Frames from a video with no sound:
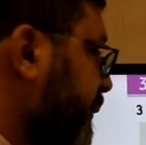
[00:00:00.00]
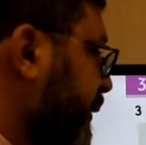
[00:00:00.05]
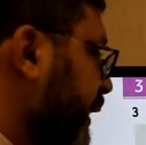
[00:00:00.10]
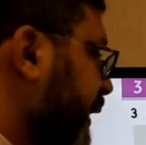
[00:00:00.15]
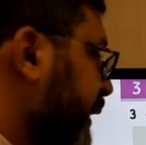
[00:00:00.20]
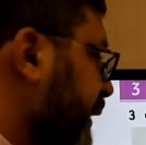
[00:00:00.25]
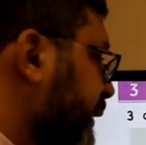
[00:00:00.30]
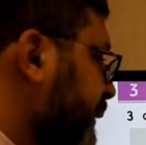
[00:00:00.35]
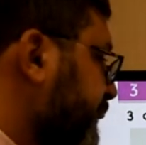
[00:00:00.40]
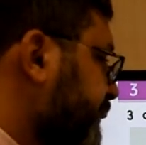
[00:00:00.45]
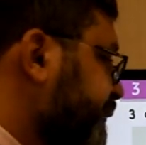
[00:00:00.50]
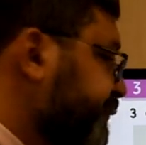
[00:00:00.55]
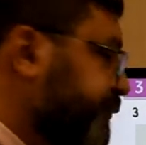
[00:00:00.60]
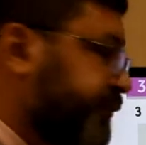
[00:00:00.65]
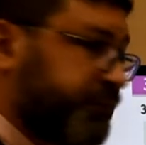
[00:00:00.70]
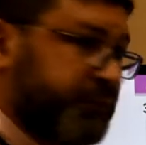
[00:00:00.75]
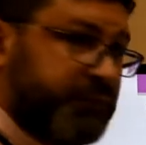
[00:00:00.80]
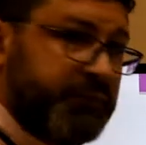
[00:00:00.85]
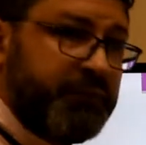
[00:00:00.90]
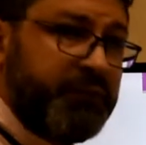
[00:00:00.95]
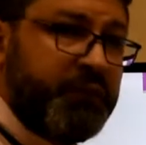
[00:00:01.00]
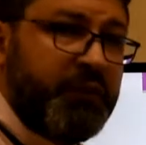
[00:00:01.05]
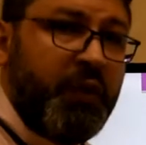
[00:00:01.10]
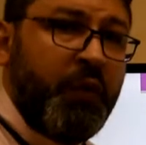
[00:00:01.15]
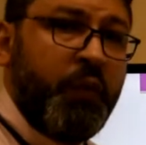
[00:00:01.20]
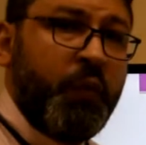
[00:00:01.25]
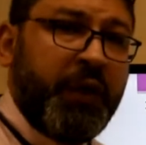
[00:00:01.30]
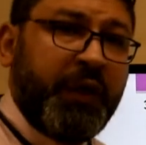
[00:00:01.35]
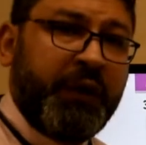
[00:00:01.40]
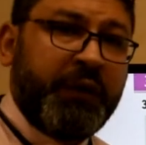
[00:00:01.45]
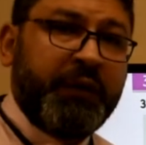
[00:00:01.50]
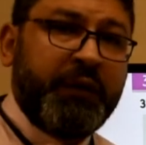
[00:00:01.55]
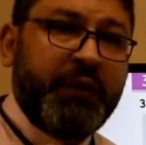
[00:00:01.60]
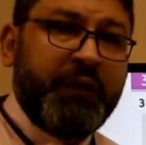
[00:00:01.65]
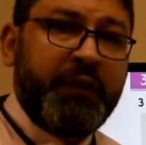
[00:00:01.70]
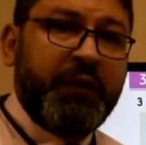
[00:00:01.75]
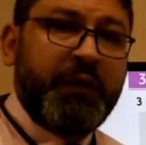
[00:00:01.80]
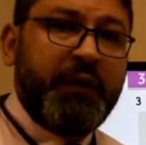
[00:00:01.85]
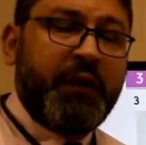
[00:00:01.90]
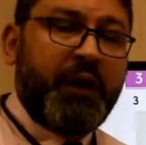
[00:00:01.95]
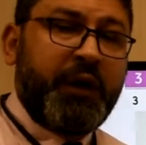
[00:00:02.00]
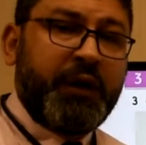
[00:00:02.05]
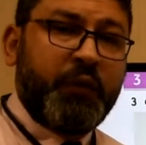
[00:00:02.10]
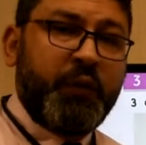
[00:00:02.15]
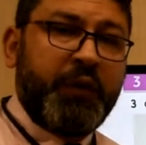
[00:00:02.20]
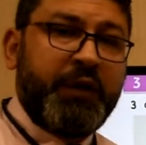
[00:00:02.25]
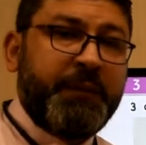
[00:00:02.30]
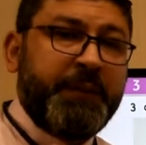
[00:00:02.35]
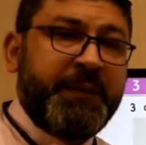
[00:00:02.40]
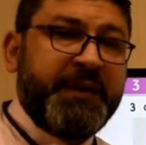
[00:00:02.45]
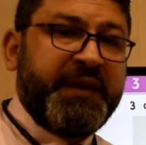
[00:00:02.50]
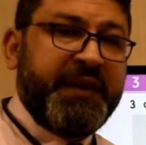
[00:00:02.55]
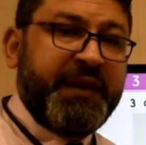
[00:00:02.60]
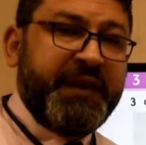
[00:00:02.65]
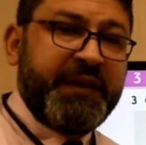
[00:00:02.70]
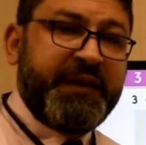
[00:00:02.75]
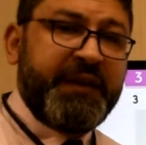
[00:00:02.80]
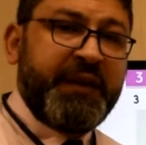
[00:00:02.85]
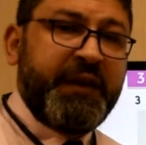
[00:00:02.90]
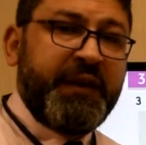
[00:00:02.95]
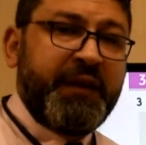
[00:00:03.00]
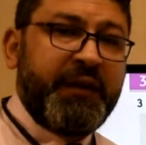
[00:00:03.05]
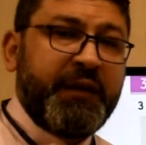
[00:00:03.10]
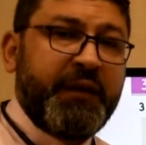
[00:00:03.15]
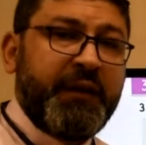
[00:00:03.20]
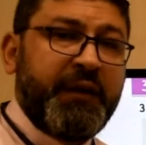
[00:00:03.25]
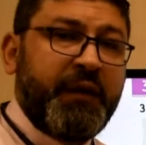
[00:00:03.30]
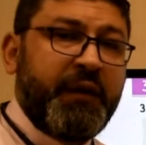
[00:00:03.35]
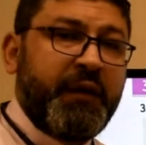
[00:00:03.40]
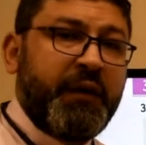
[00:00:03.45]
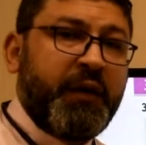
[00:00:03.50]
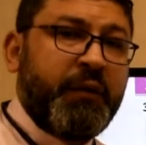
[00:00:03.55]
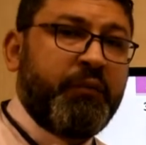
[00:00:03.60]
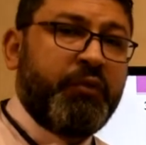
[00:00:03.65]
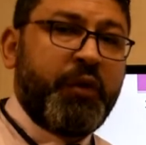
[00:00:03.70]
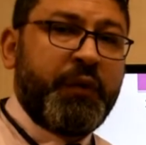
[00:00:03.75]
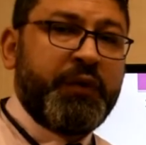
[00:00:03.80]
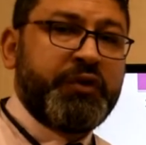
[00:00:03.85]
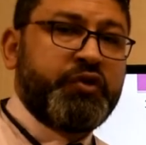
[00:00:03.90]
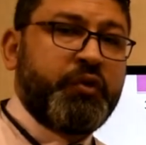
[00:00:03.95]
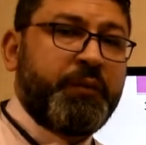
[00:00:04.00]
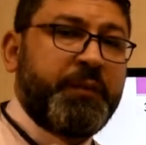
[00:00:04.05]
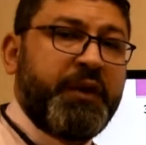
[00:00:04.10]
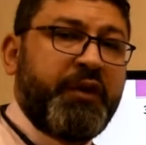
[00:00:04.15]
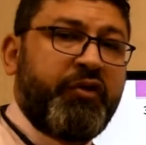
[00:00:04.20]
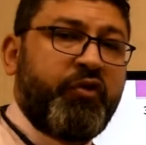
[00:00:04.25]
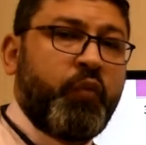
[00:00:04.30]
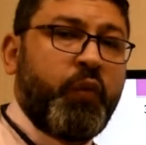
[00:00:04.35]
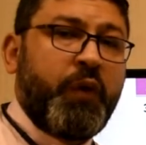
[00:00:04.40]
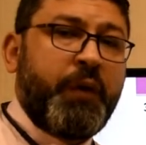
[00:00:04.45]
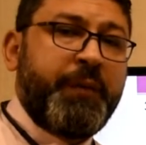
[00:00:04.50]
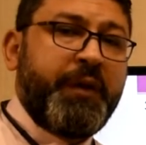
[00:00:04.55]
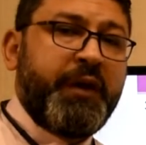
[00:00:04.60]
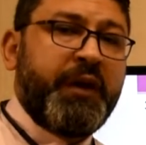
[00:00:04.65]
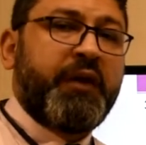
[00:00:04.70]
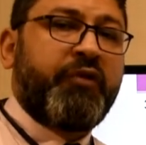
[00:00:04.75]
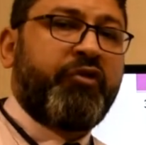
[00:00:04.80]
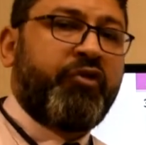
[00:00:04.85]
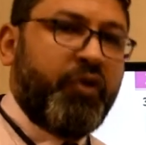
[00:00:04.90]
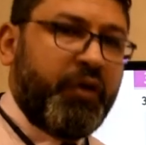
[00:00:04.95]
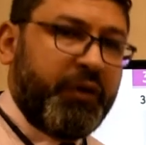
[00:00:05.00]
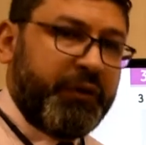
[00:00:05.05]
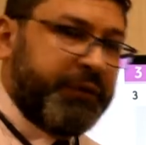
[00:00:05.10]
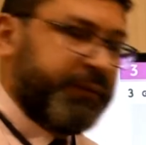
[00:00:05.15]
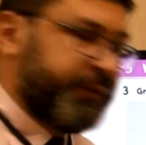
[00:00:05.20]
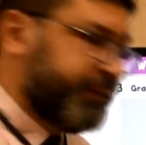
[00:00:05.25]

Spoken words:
like, well, I will be eating, I'm going to be swimming, and so on.